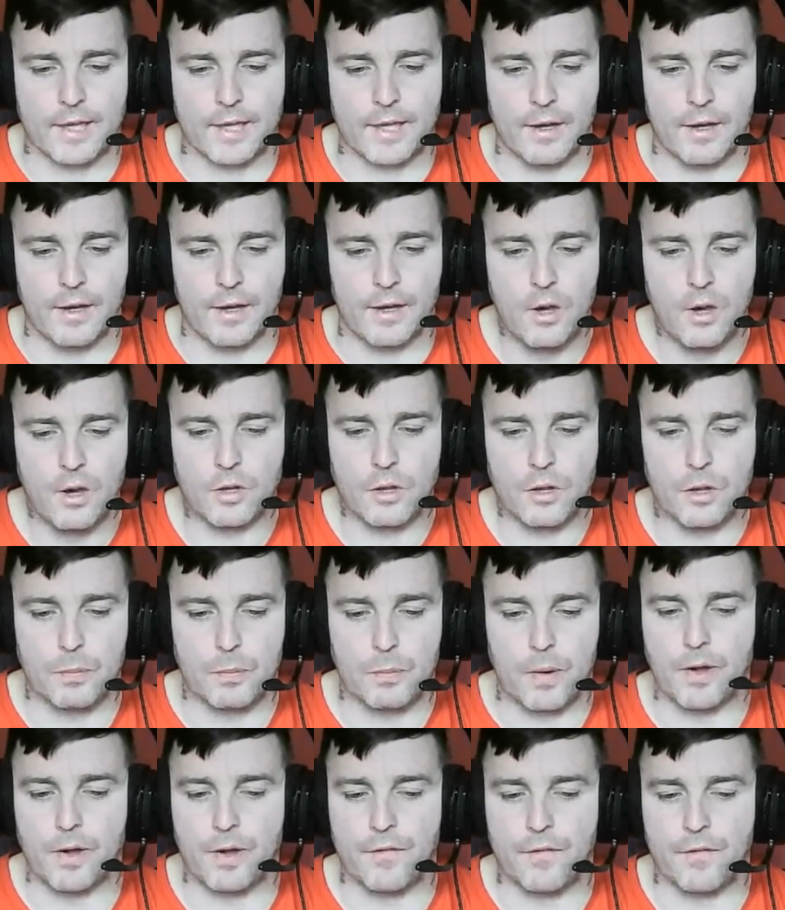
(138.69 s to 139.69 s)
The Reds
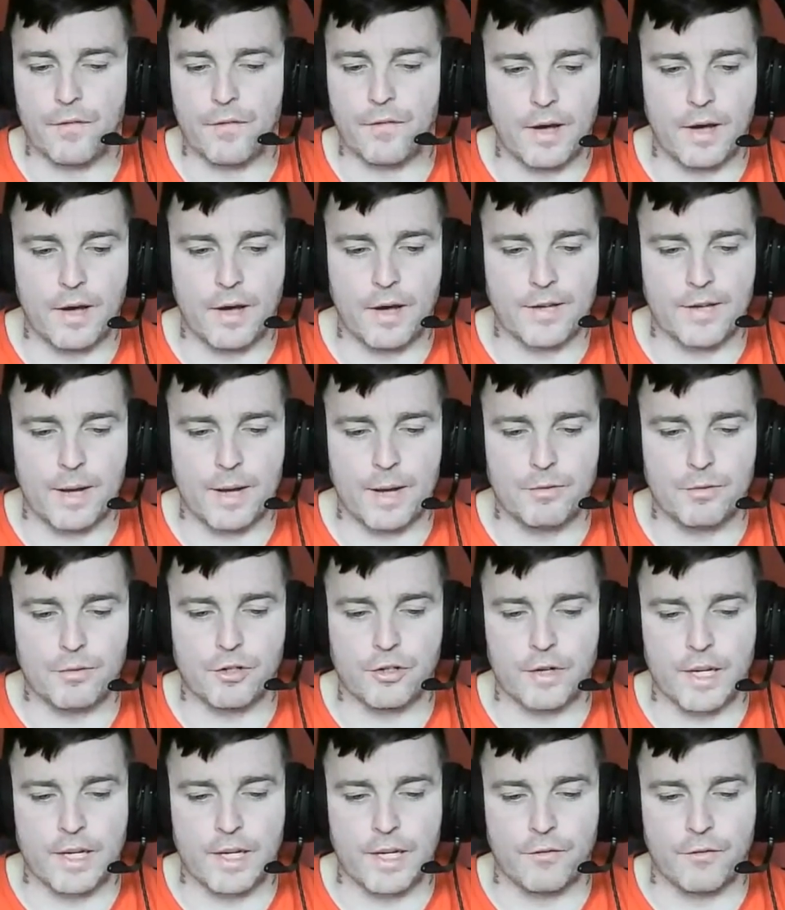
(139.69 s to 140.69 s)
are therefore in
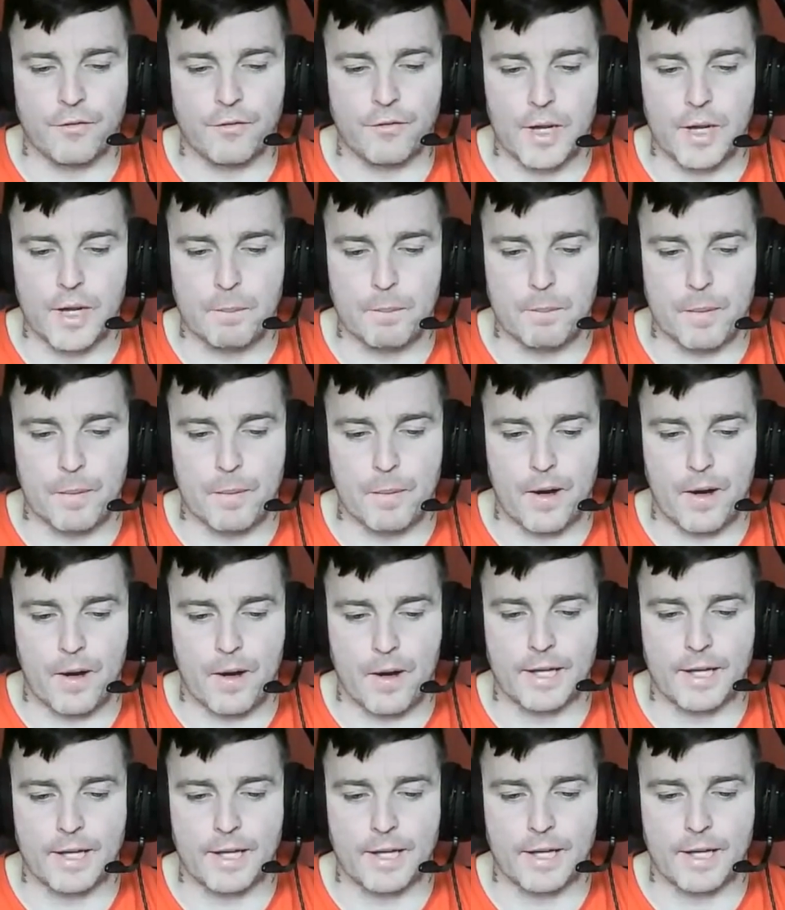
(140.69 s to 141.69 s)
red-hot form
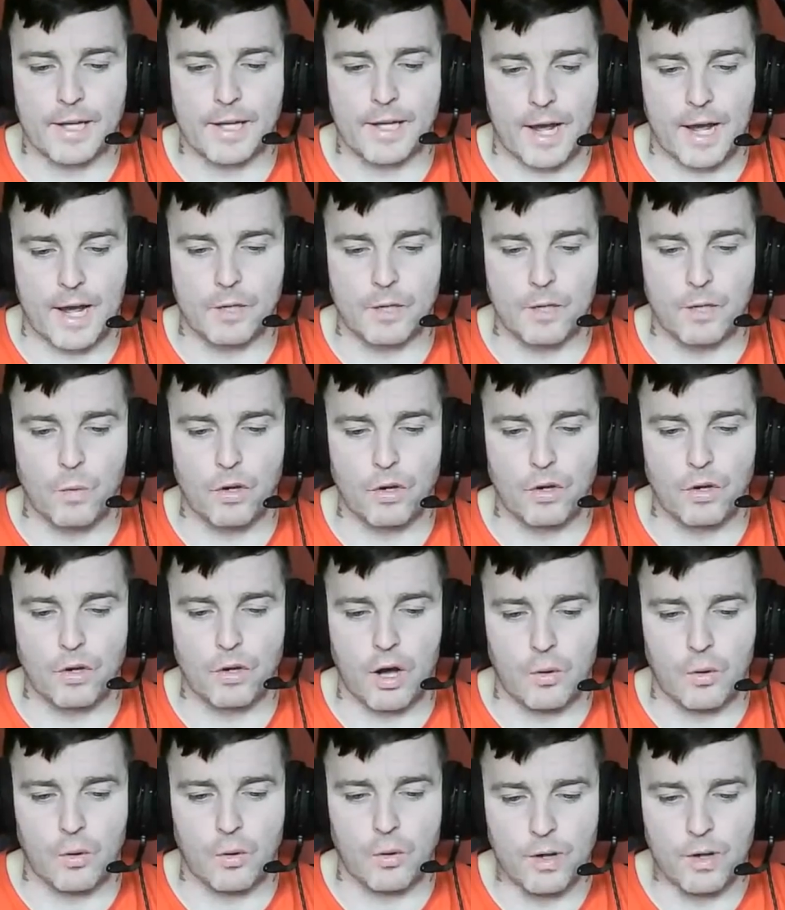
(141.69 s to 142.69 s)
ahead of their
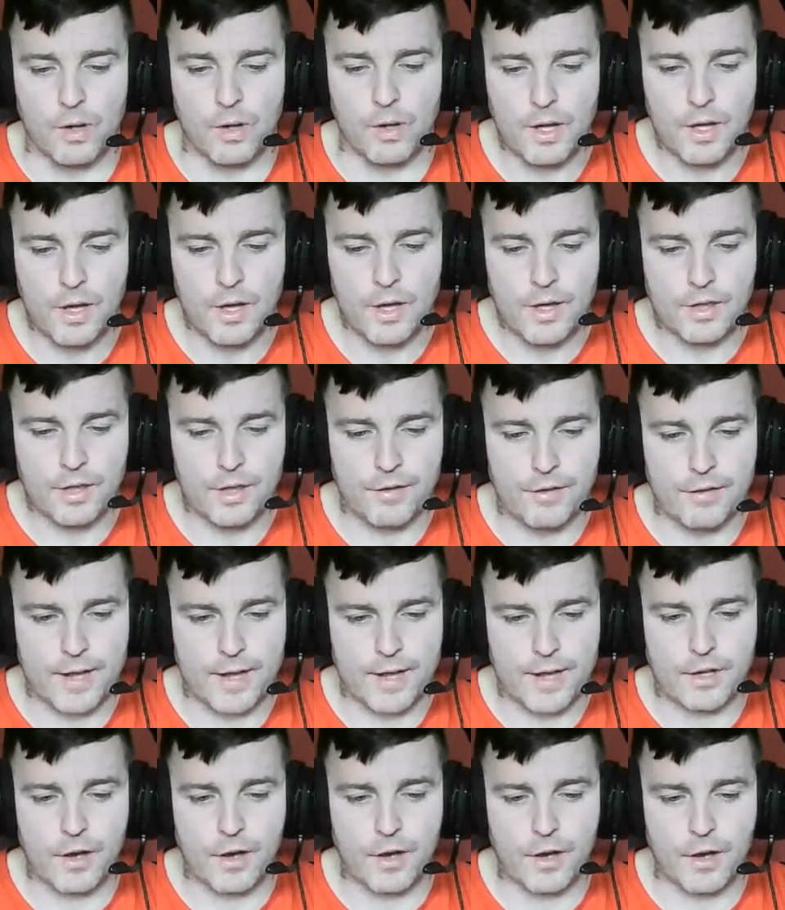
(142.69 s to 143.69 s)
final home game of
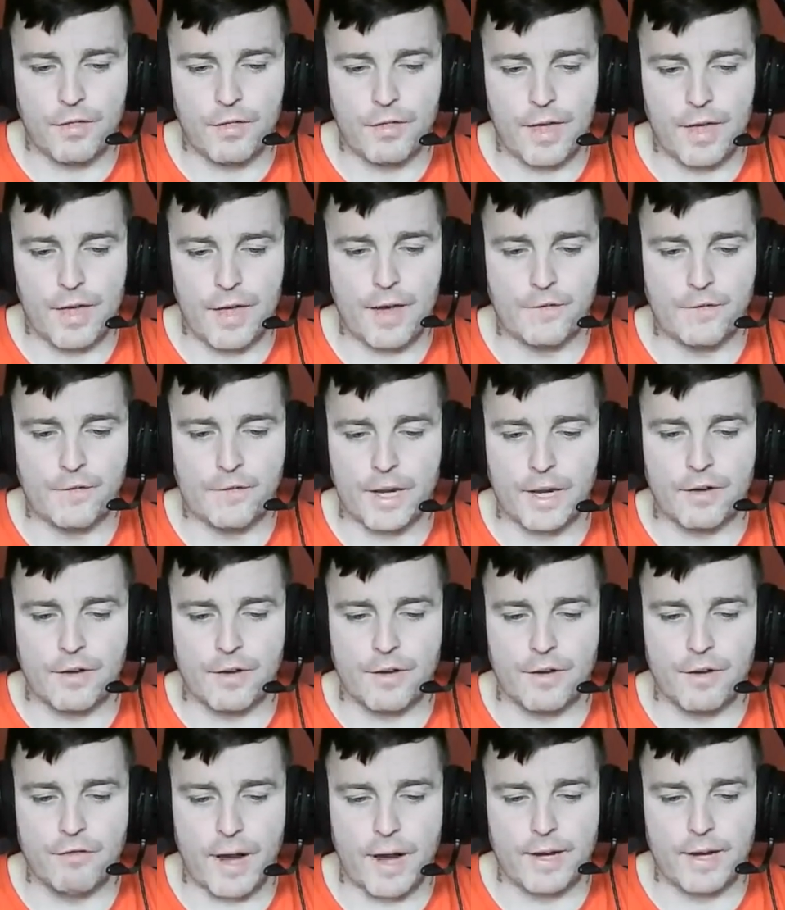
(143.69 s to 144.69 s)
the season, where
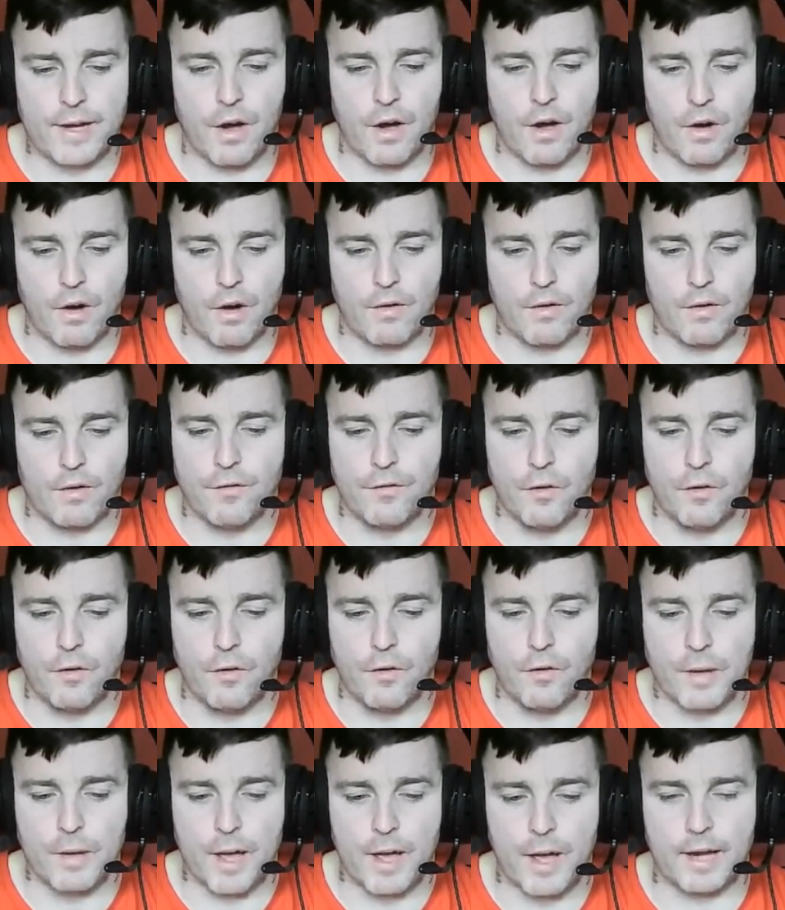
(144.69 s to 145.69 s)
they've made a
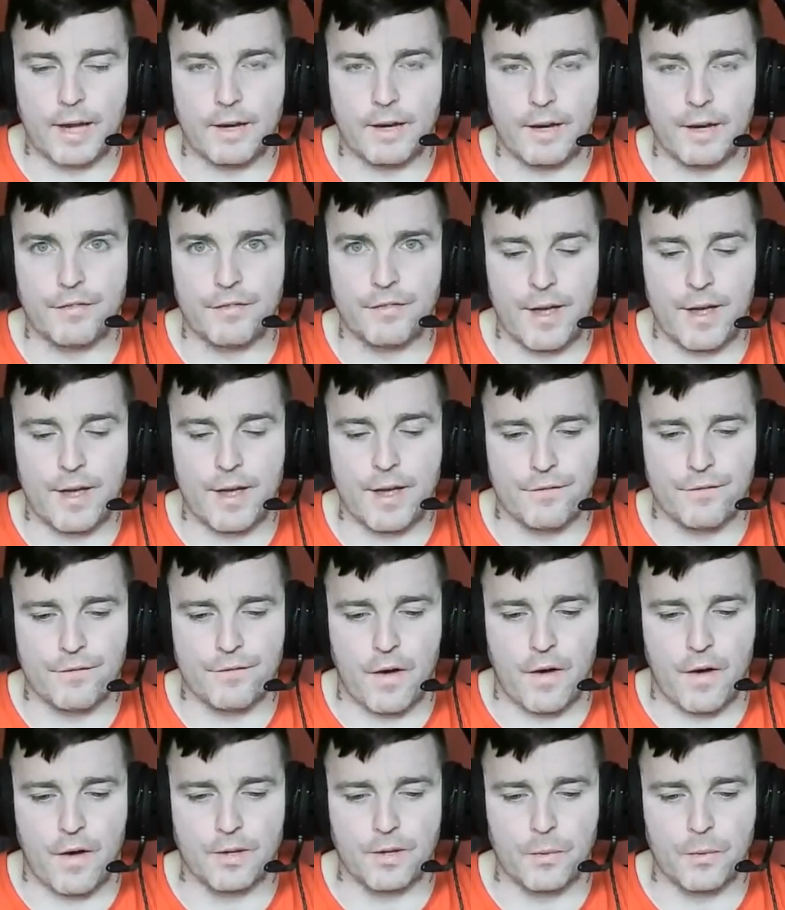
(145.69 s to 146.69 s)
habit of
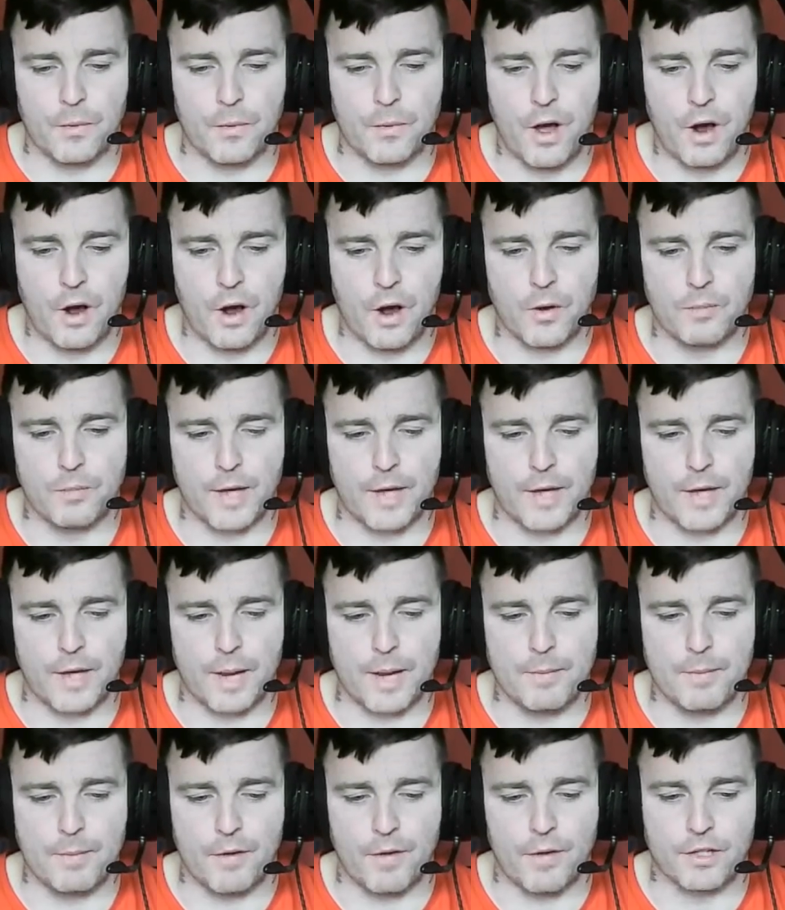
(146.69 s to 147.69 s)
bidding Anfield a
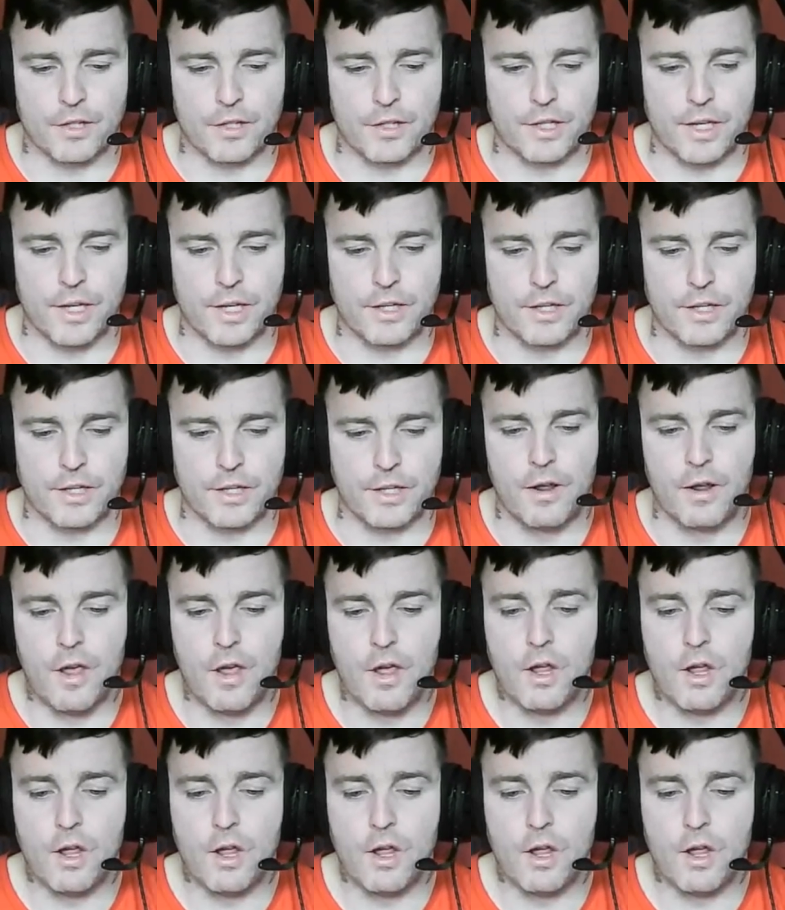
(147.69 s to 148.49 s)
fine farewell,